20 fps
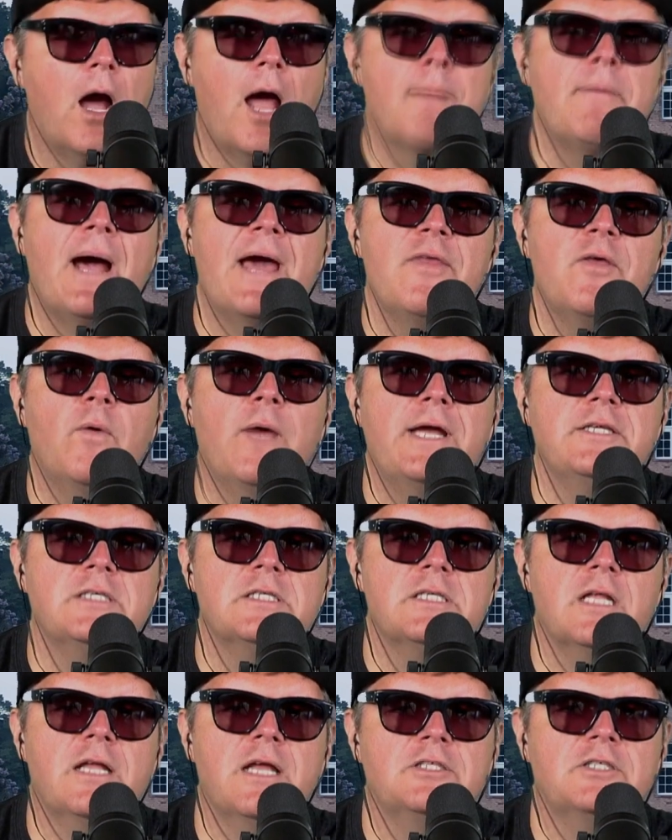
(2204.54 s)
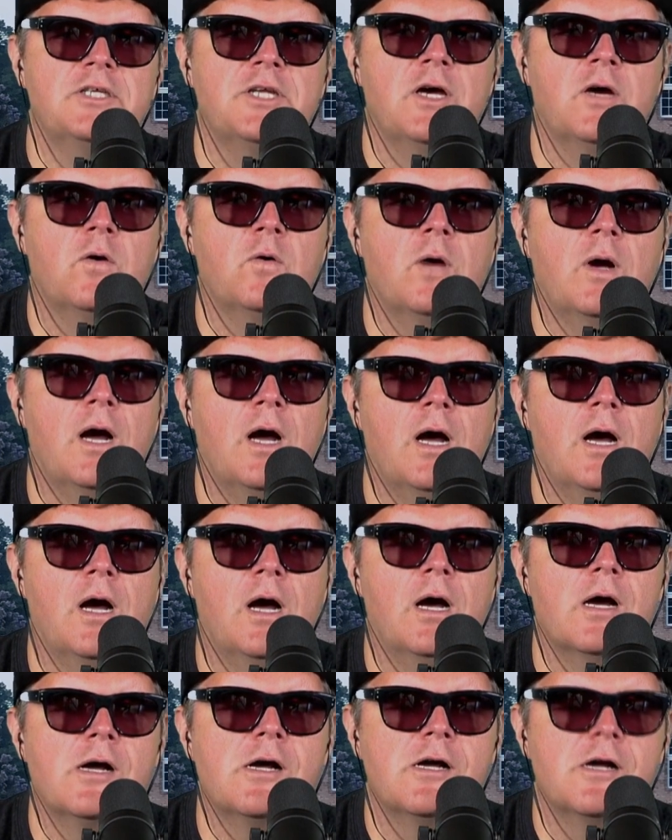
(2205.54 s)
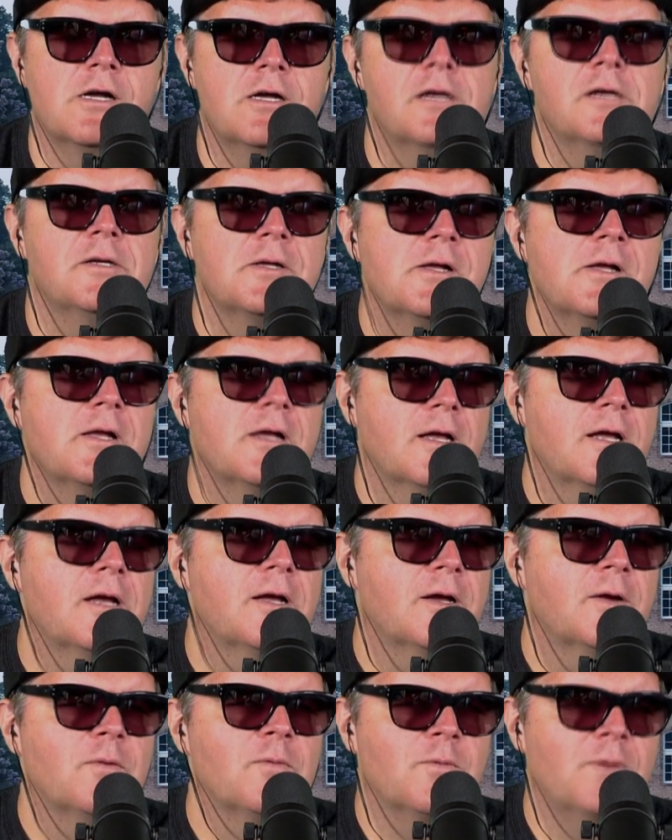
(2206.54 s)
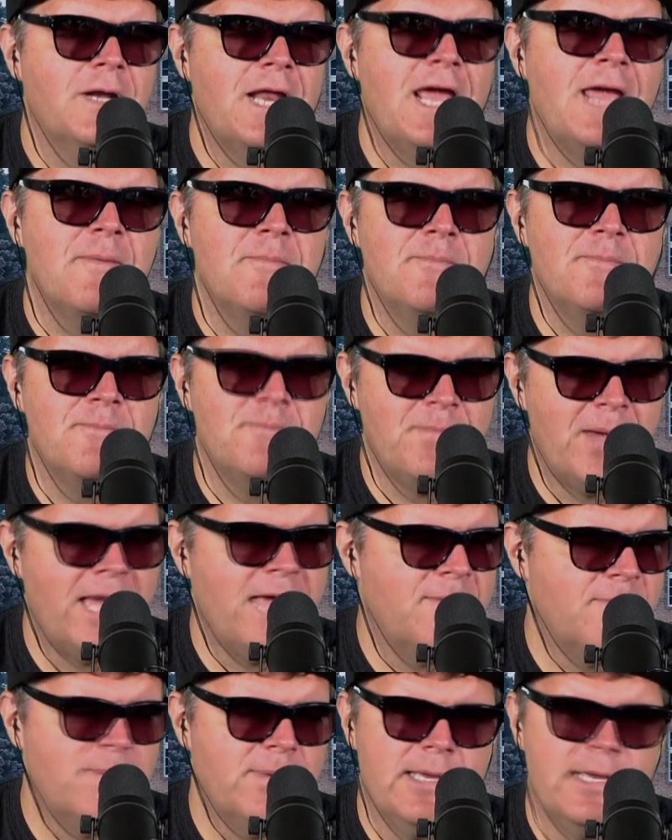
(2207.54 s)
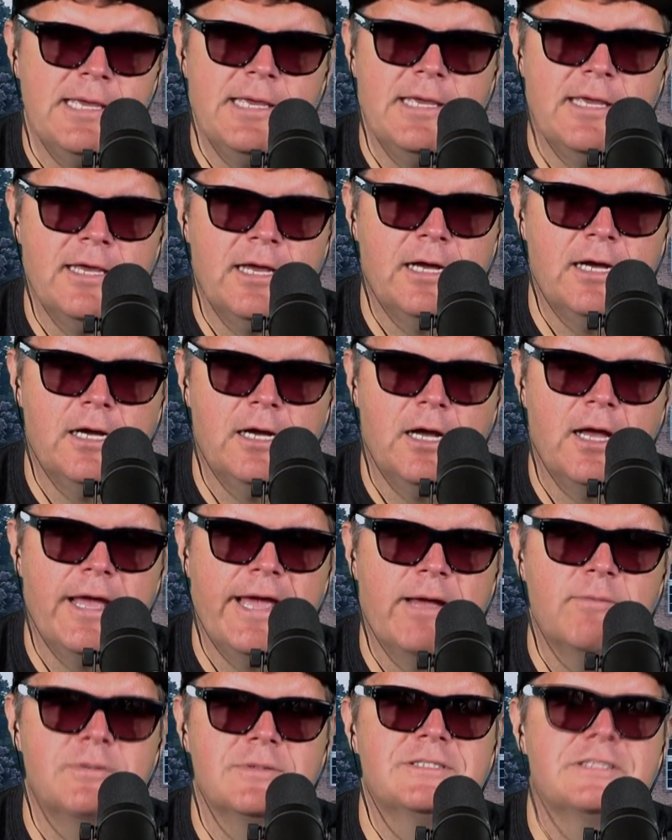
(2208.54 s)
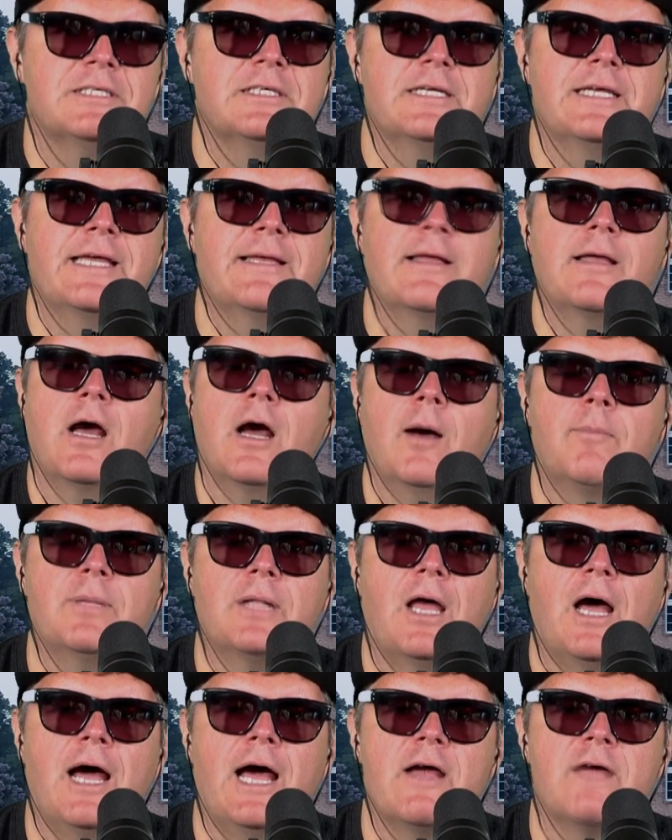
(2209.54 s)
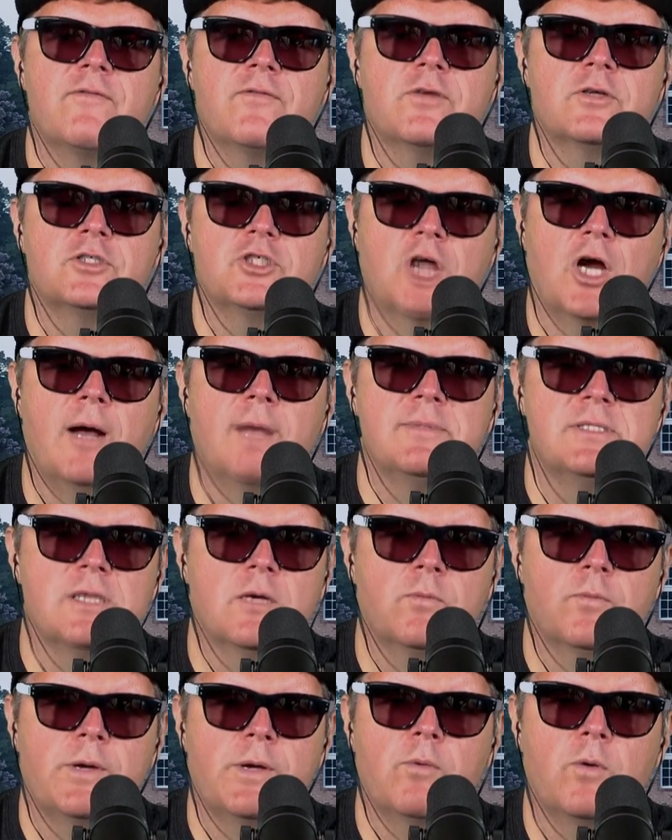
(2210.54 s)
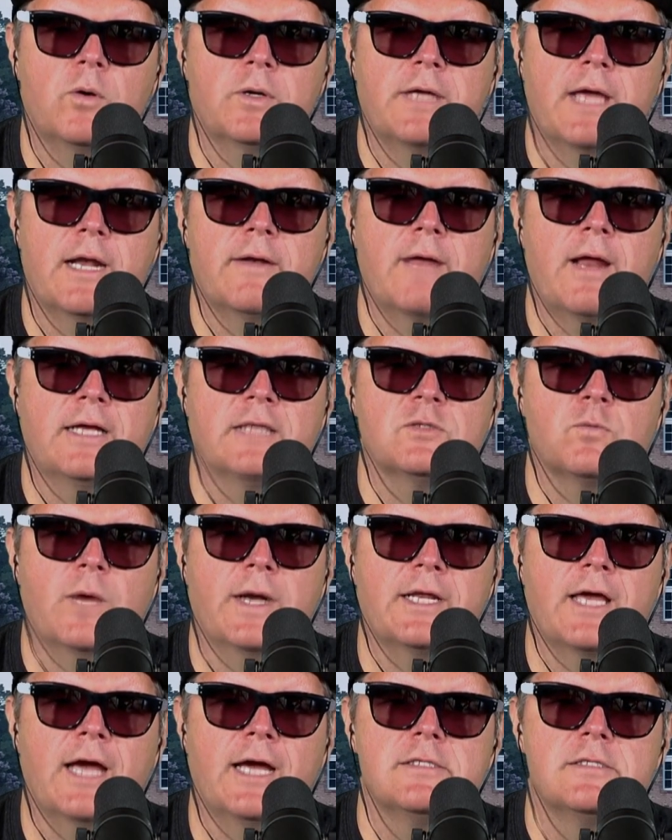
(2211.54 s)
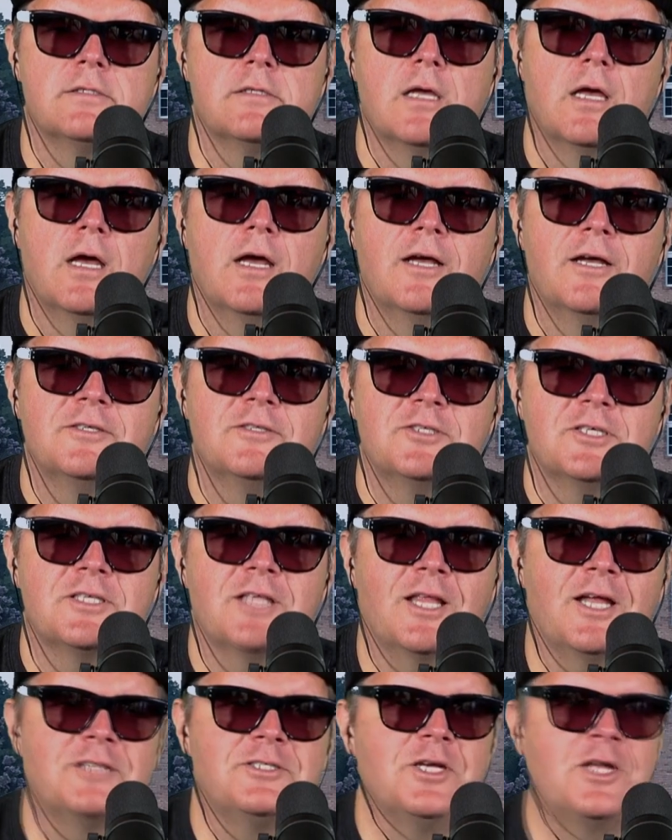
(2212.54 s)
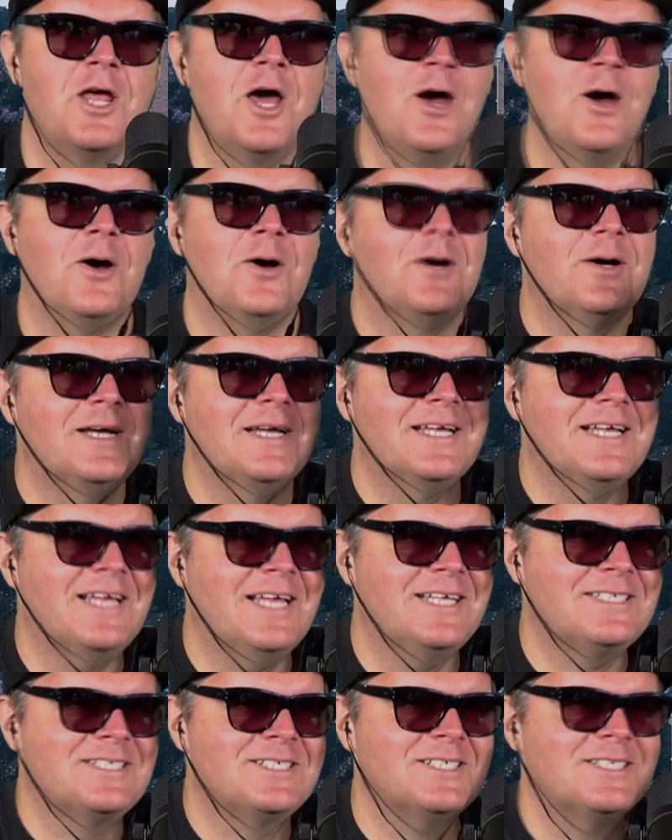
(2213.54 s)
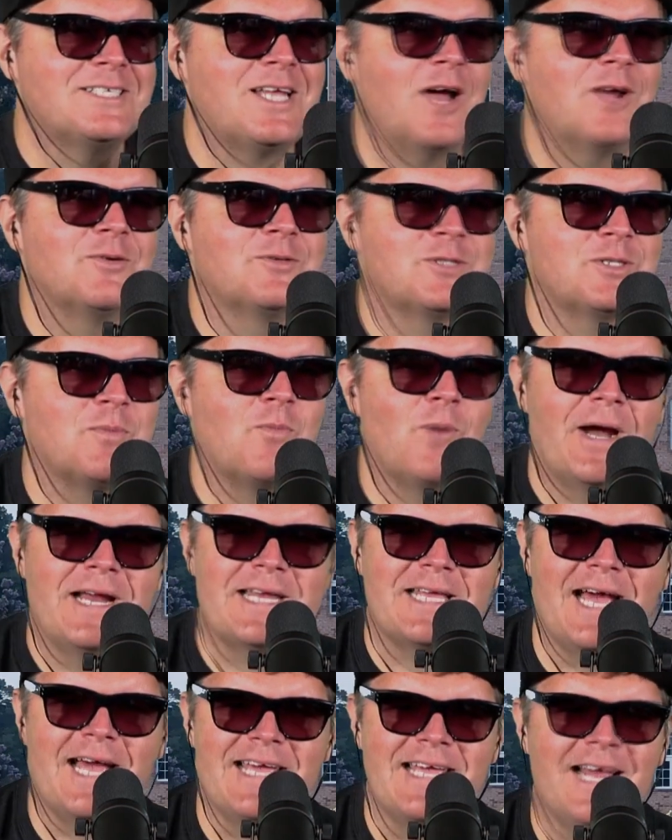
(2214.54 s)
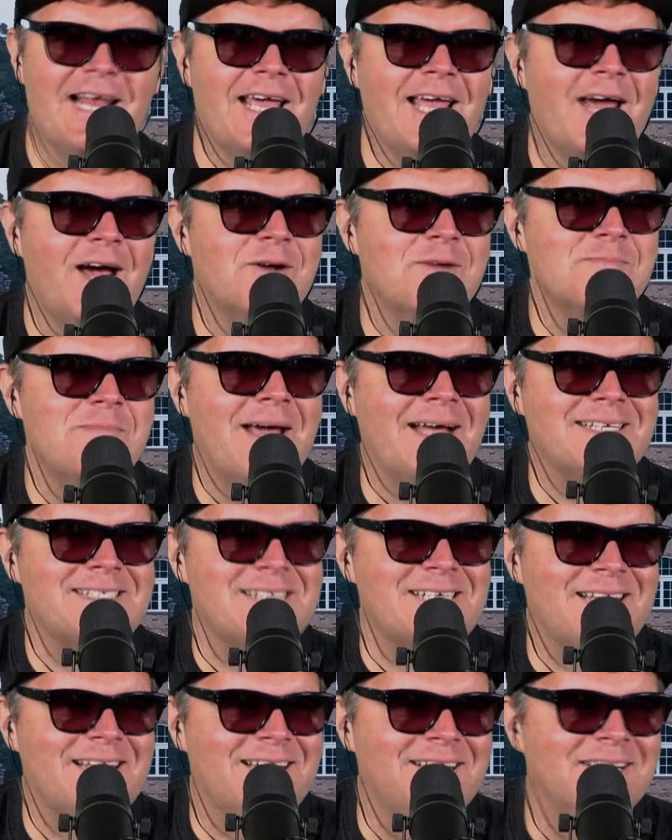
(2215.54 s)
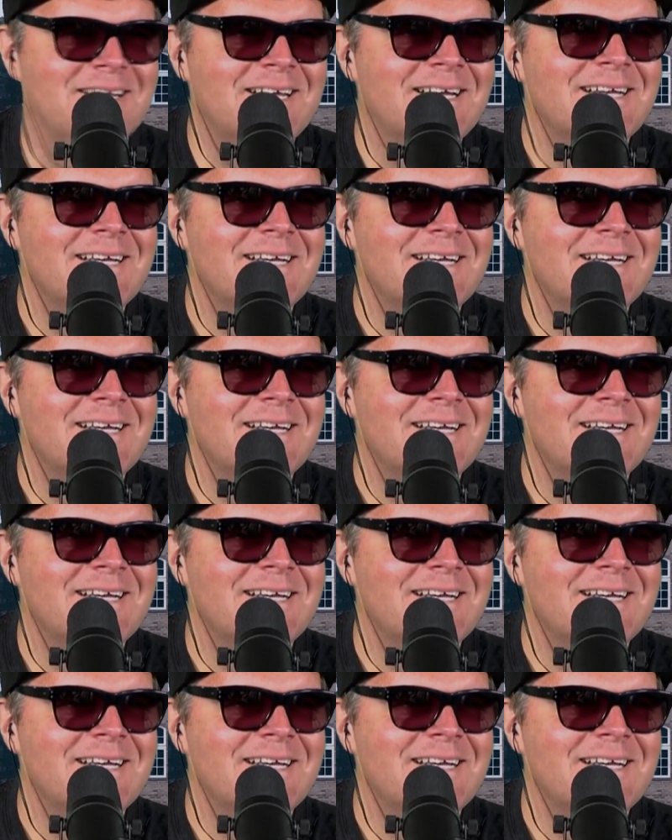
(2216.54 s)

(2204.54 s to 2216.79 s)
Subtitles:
And by the way, just to let you know, Renee may be able to apply for jobs that we won't get as white guys. Just to let you know, it's just not some white guy yelling out Mexican.